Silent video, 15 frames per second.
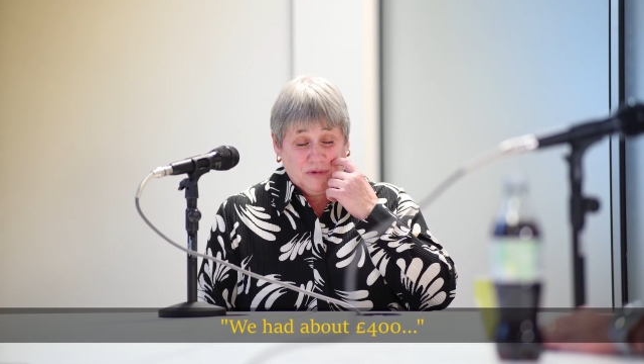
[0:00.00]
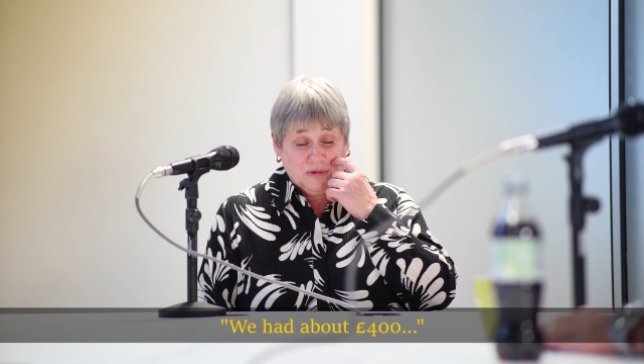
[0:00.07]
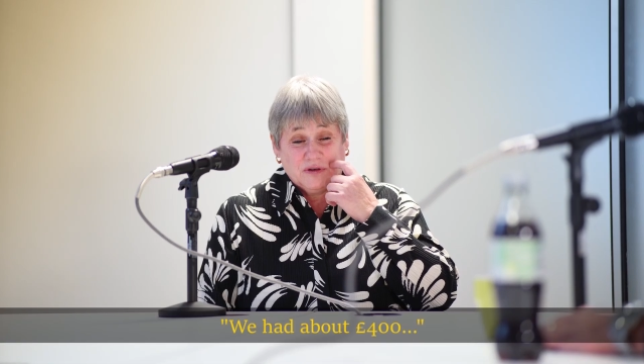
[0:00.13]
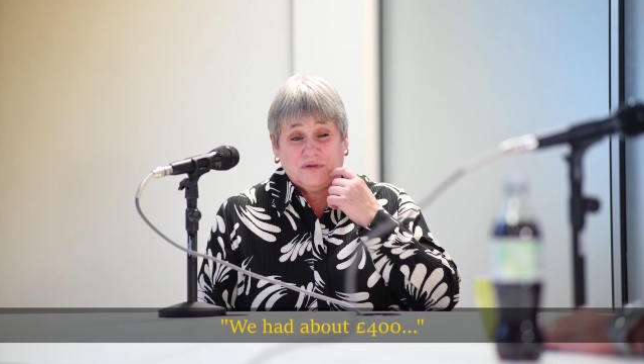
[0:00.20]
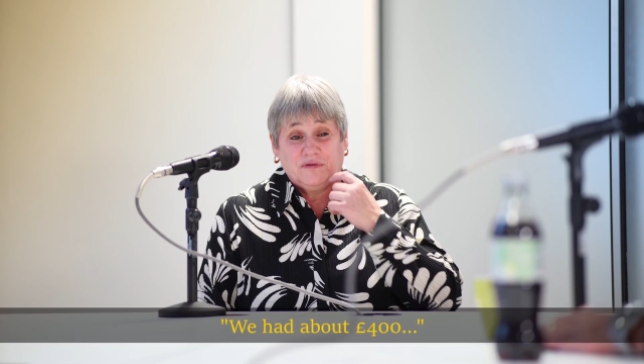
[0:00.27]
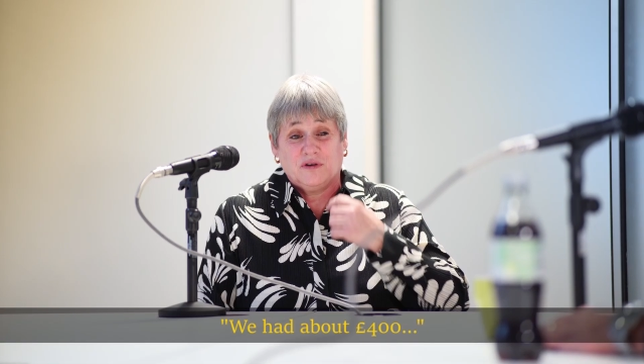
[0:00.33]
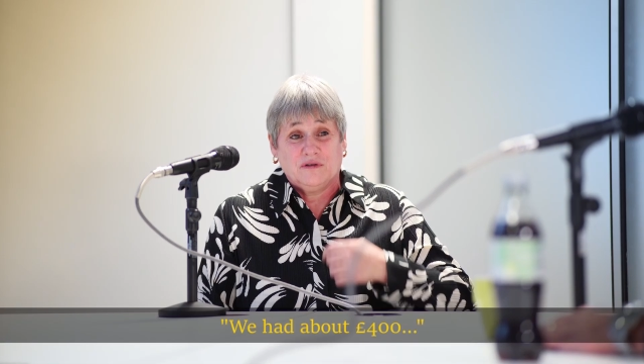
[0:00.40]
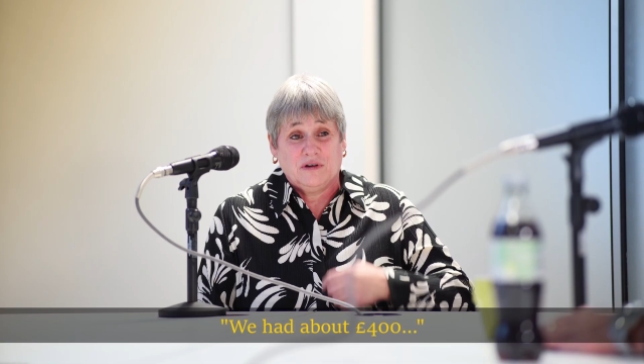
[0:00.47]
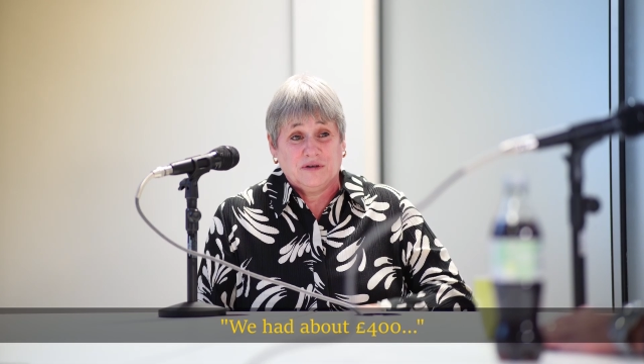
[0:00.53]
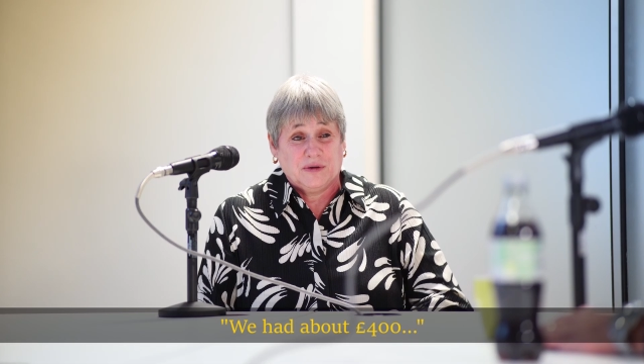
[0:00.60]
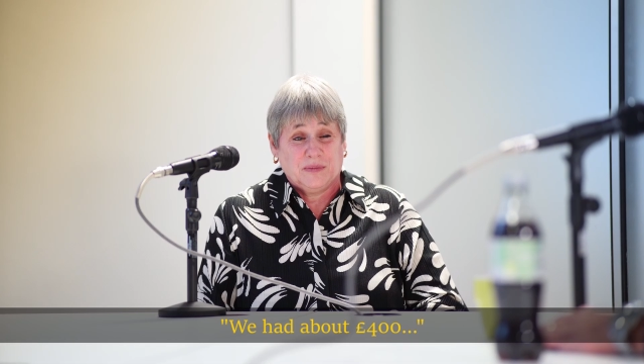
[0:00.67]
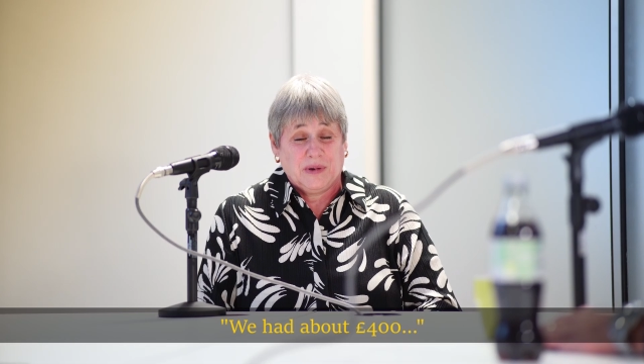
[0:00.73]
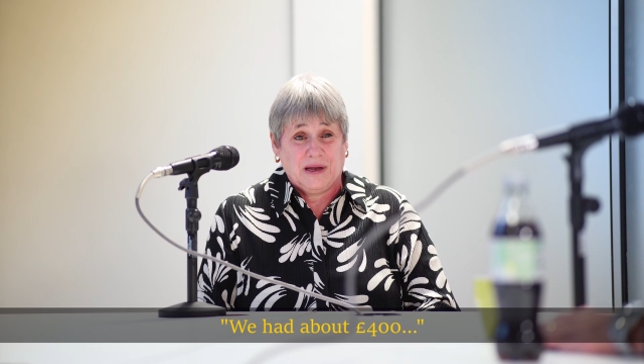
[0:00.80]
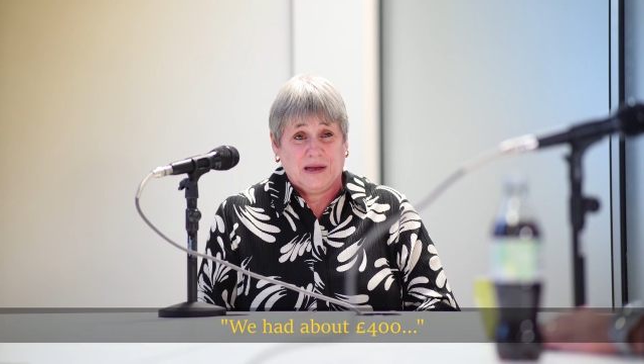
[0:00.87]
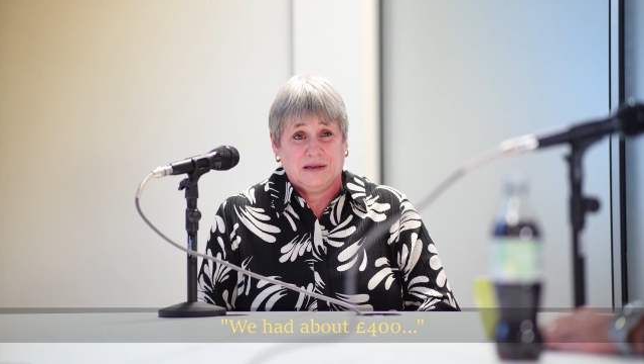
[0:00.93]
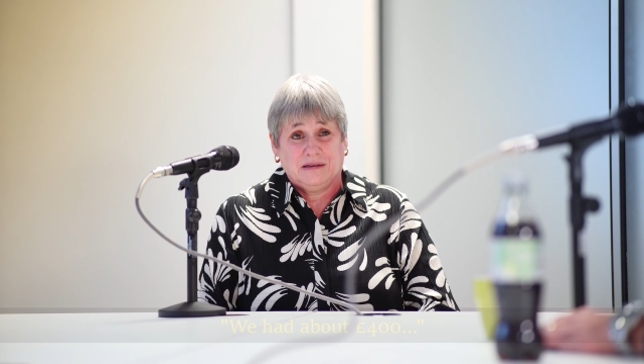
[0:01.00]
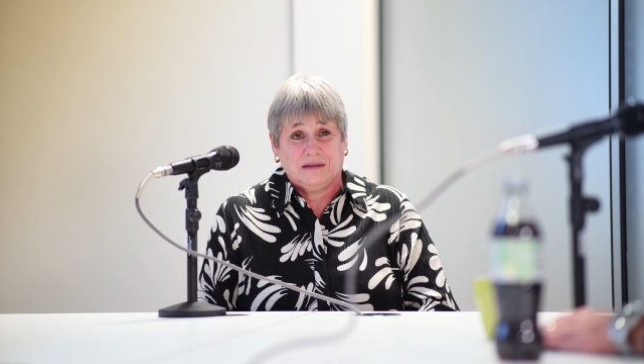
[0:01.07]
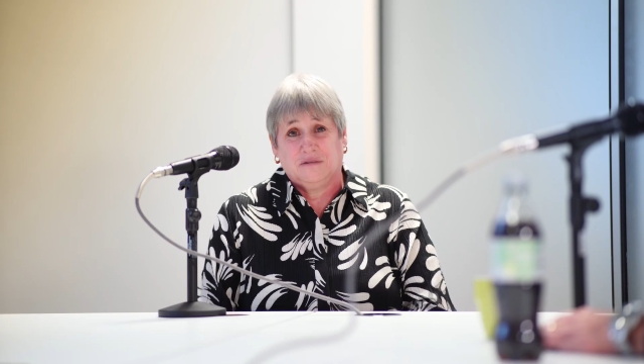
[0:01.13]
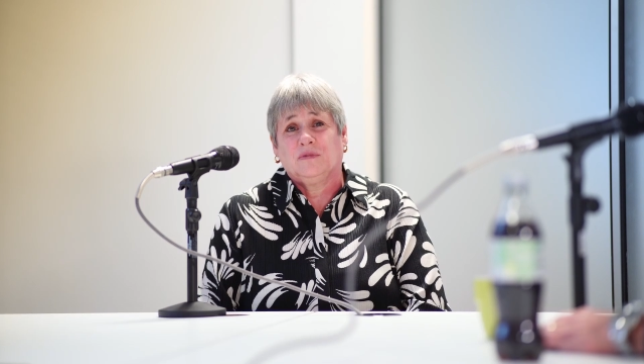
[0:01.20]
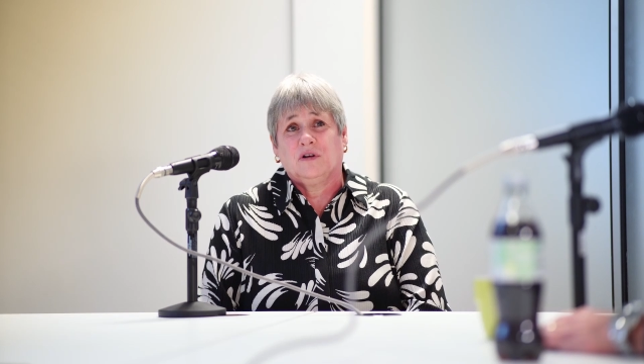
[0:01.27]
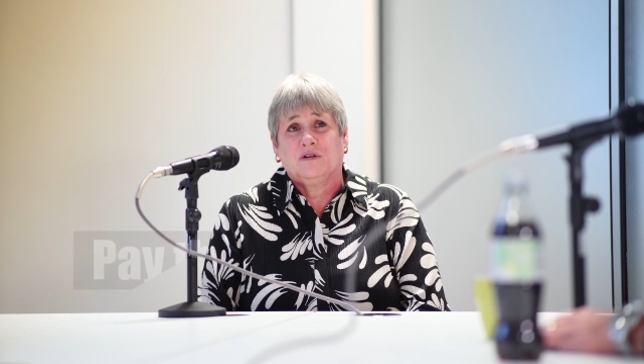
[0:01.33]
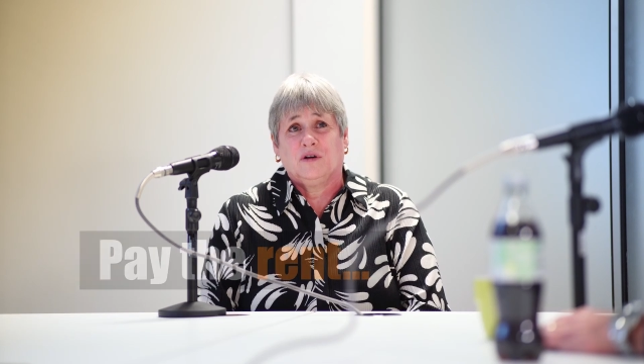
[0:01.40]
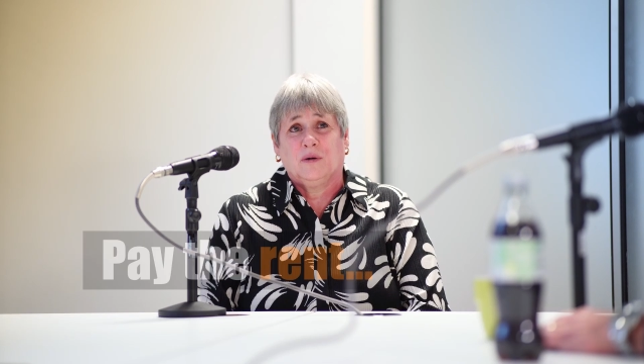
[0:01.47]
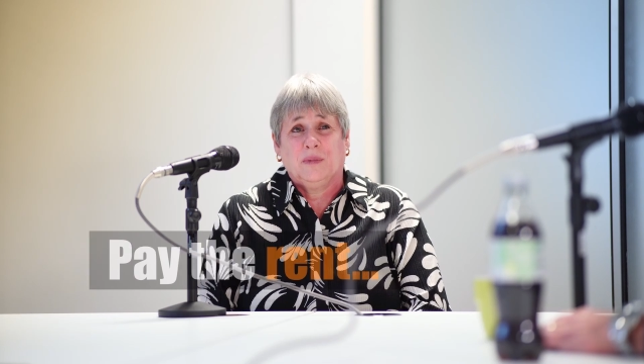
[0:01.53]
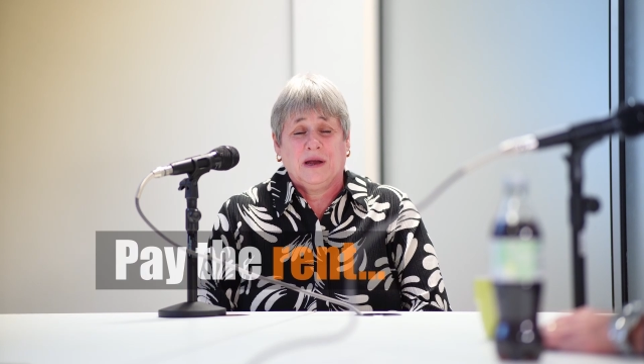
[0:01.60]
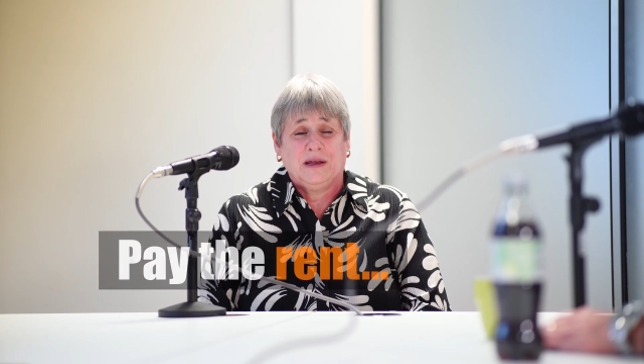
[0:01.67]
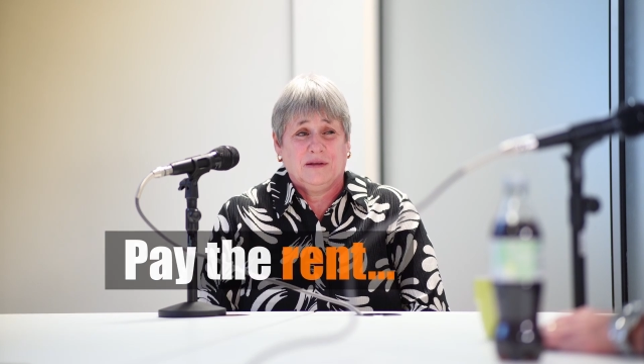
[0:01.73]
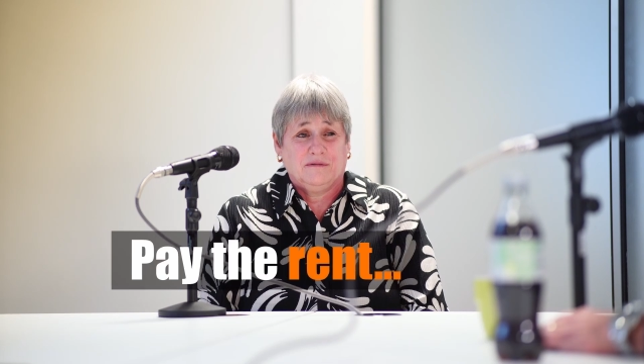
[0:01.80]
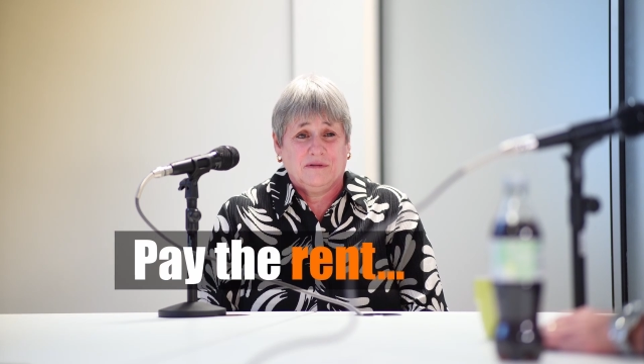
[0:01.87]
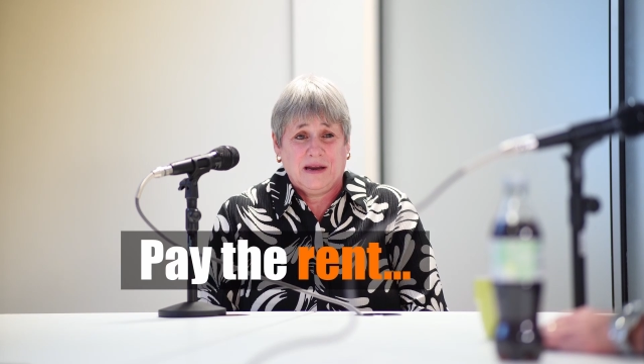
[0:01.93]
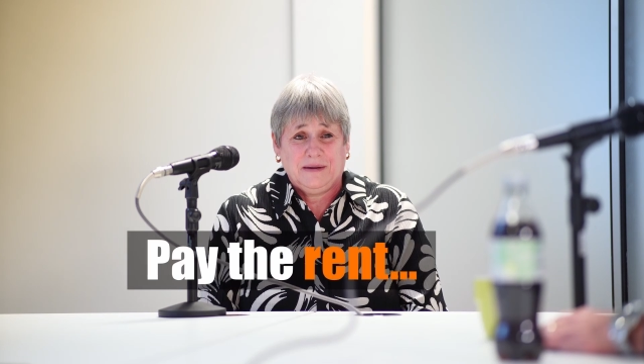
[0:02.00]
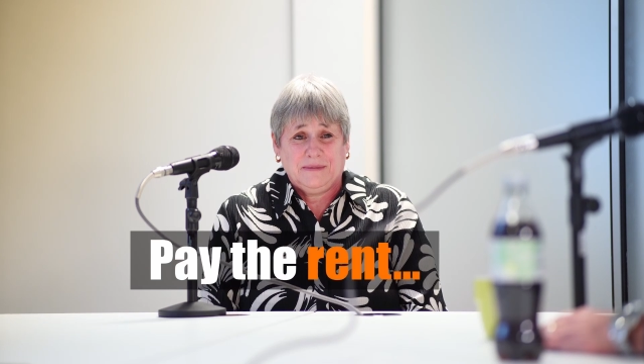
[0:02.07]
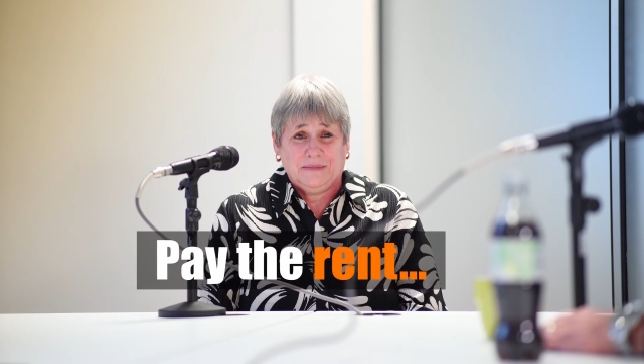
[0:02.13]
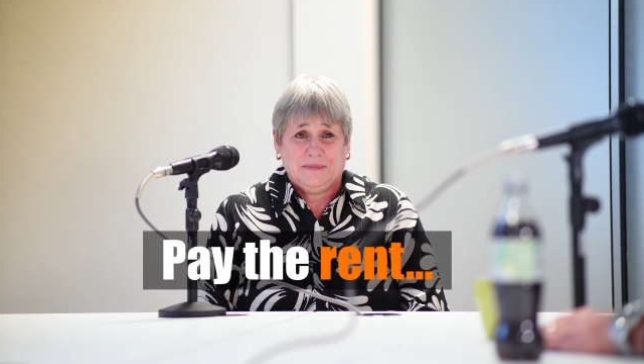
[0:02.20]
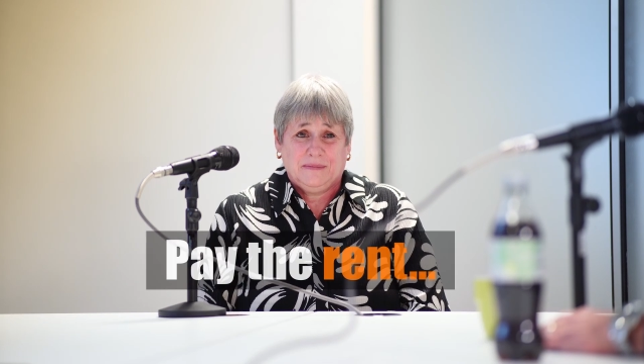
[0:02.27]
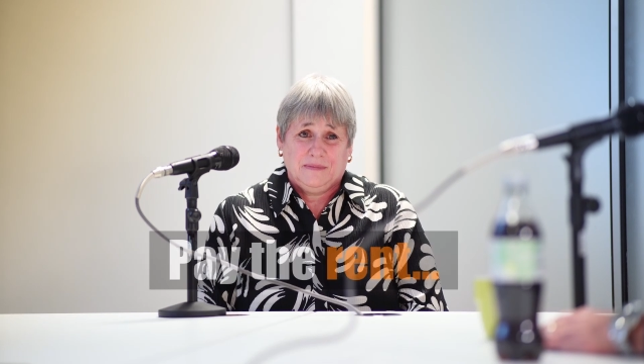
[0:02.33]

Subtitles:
What's £400? And I've got to pay the rent.